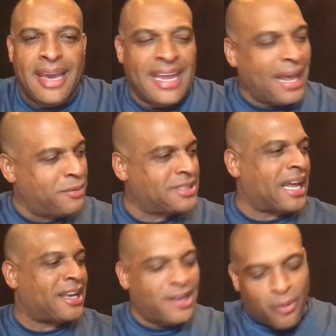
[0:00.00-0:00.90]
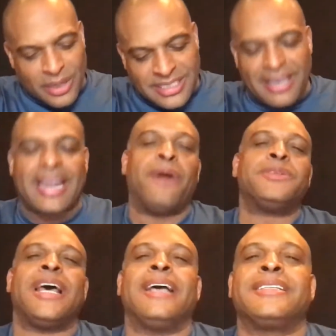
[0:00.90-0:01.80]
And I was like, you know, and I
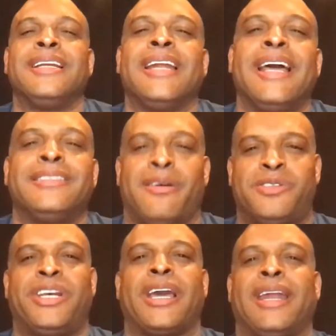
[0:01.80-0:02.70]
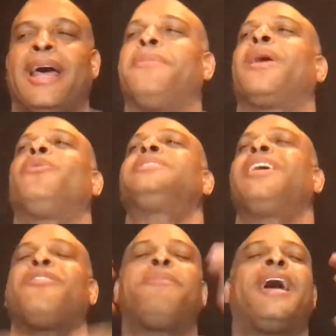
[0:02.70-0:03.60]
was asking the ladies, I was checking out, I'm like,
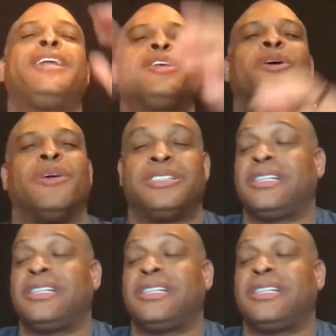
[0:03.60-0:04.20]
what's everybody doing?